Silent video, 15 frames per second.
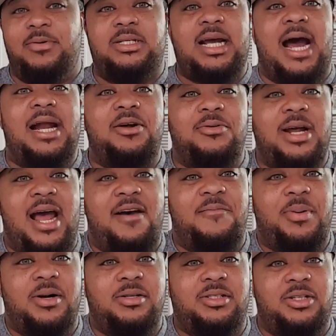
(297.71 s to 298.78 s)
which I don't have
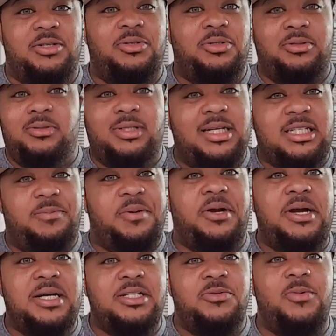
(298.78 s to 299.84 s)
personal
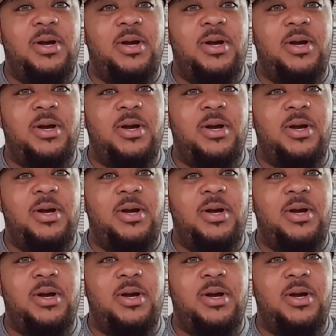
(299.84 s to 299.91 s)
experience